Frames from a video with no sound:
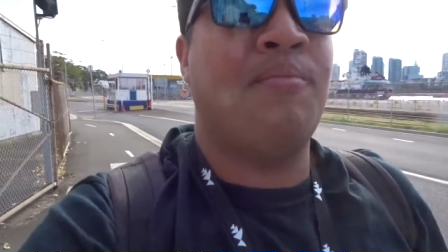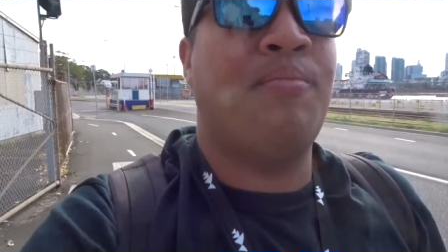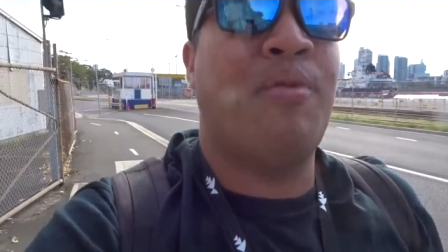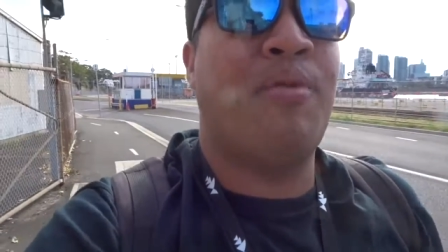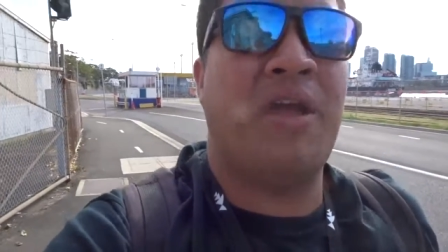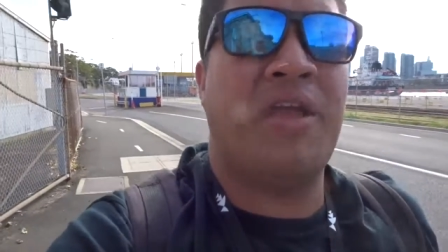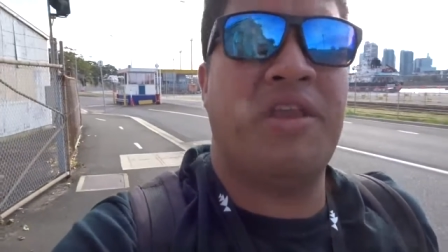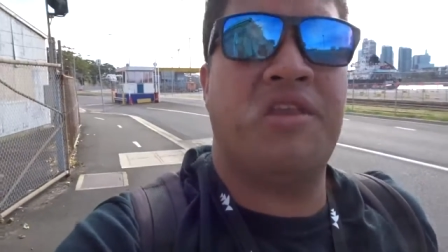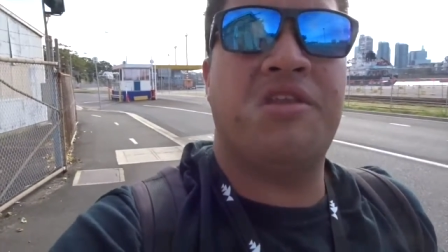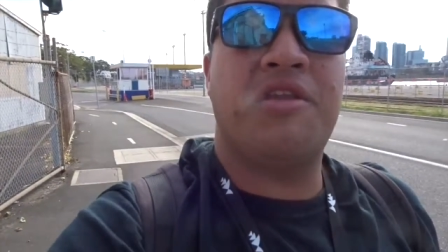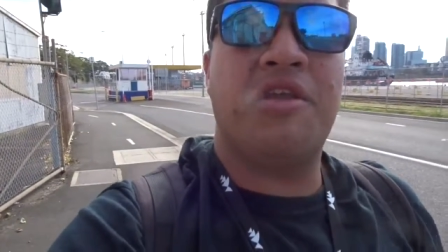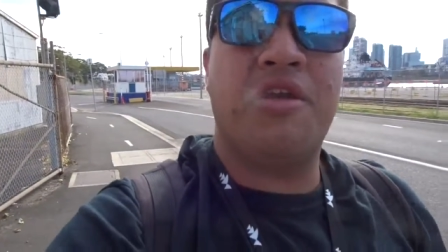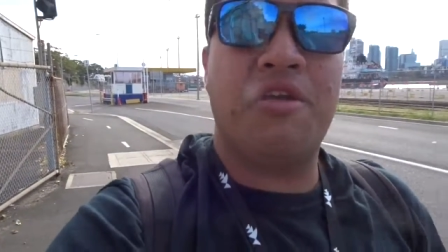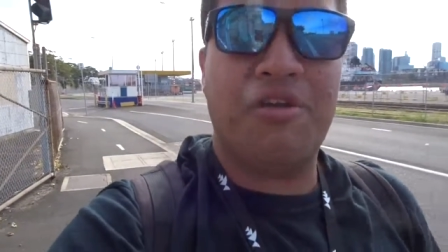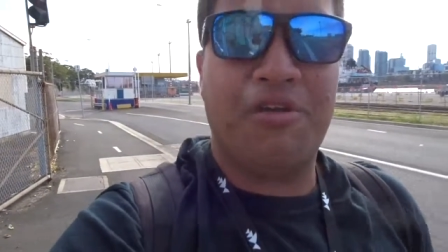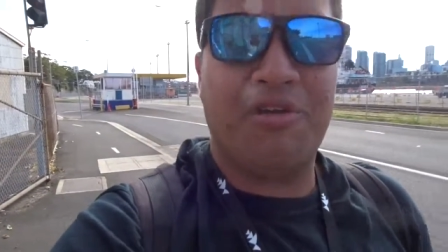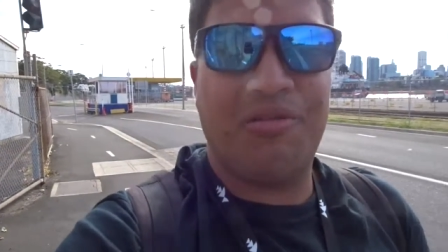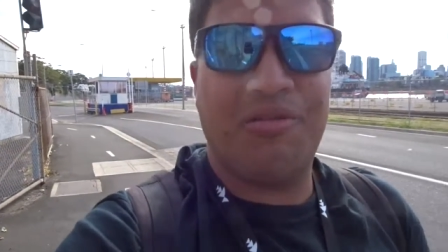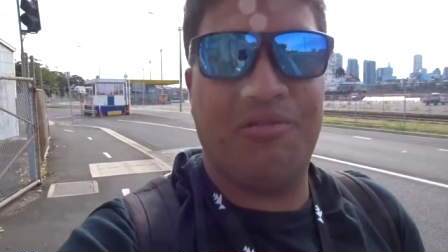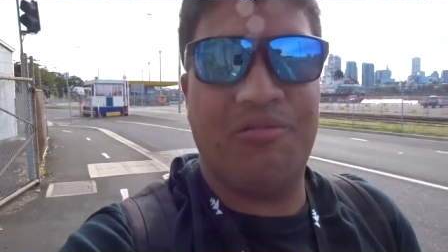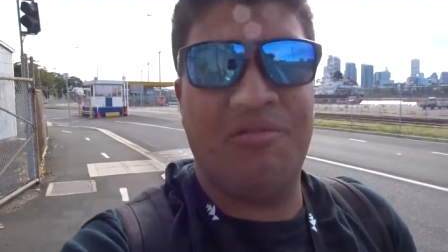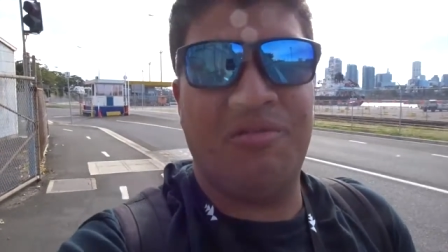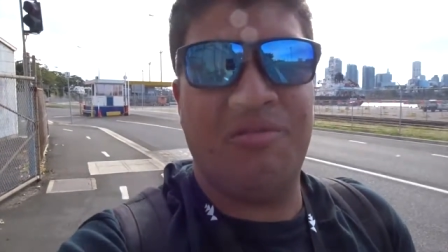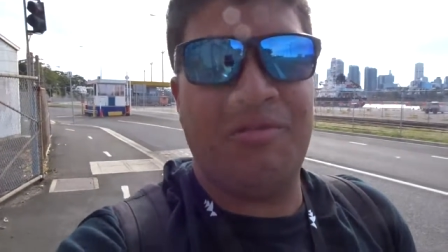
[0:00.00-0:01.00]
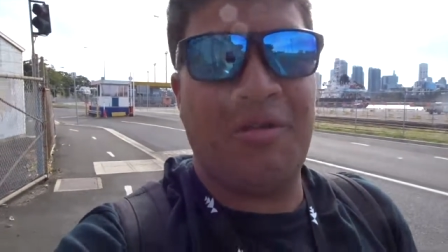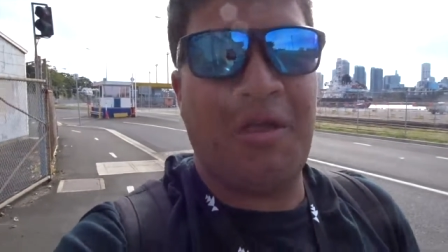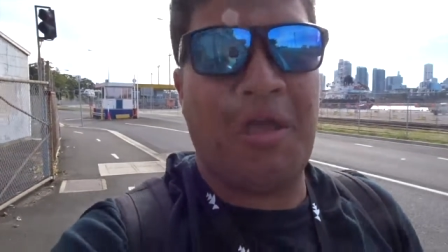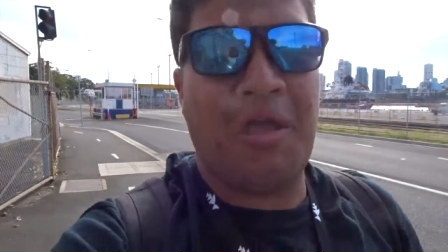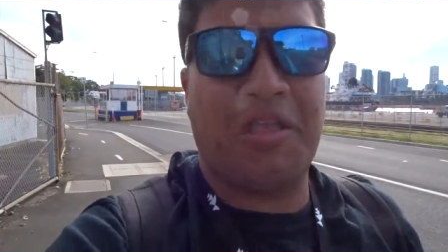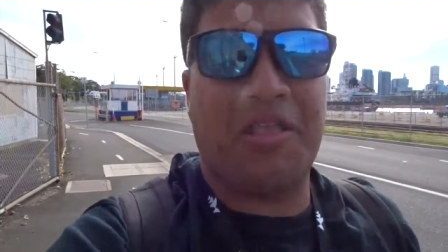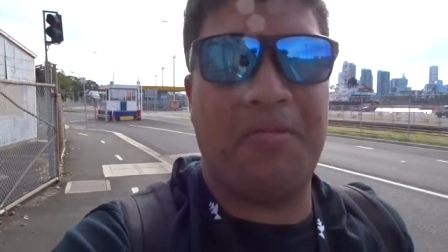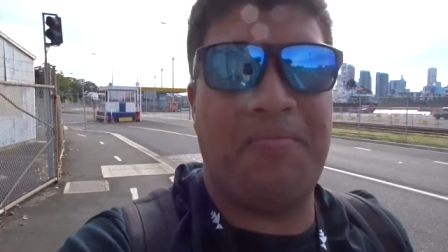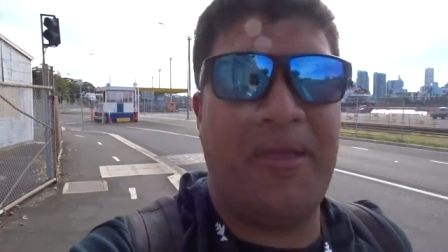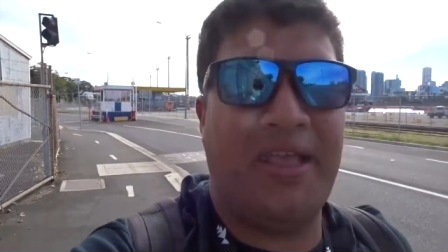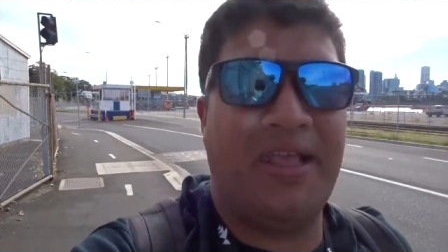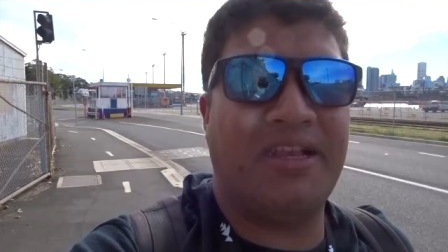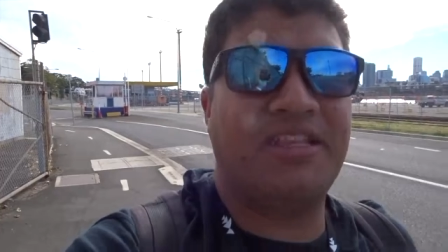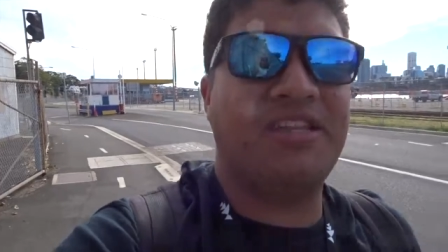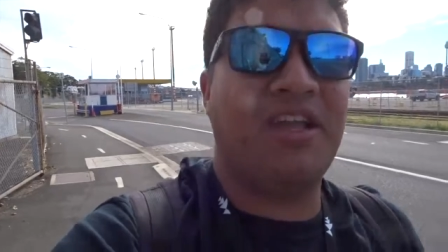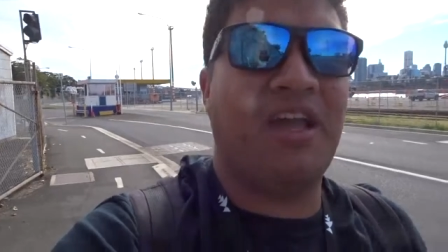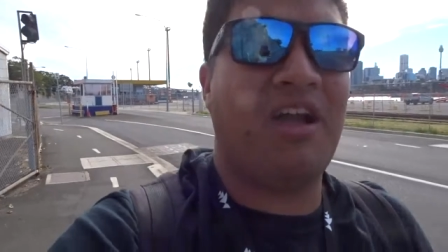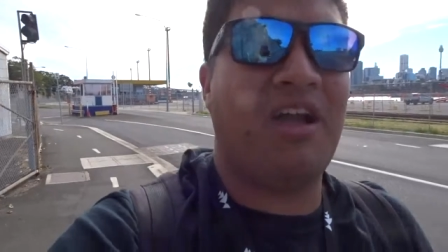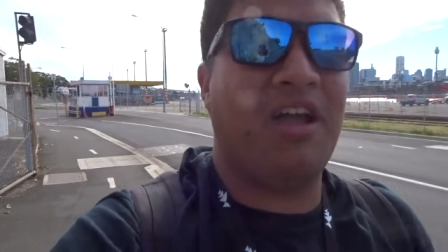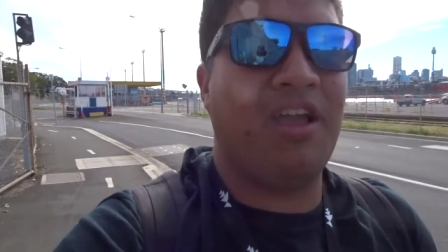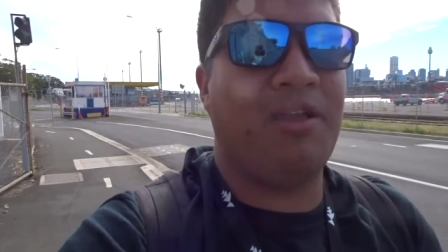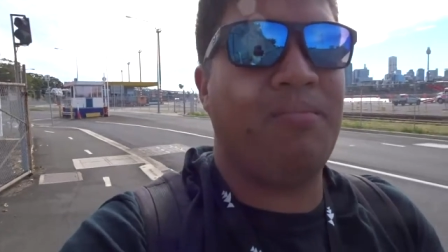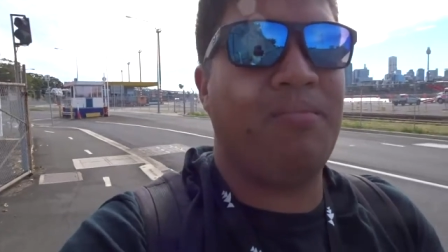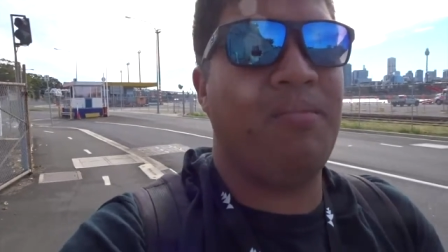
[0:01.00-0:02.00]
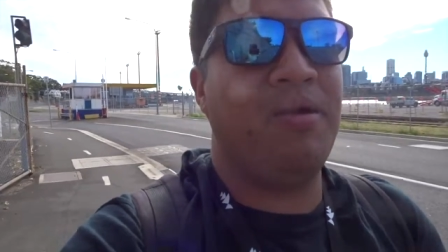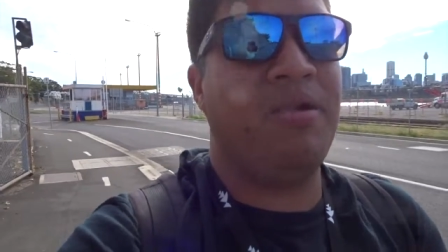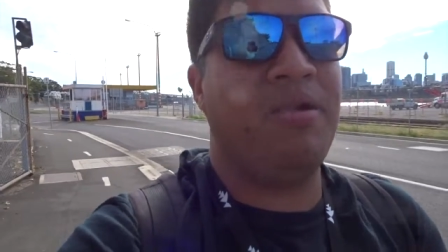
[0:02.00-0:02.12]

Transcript: but I know I can make time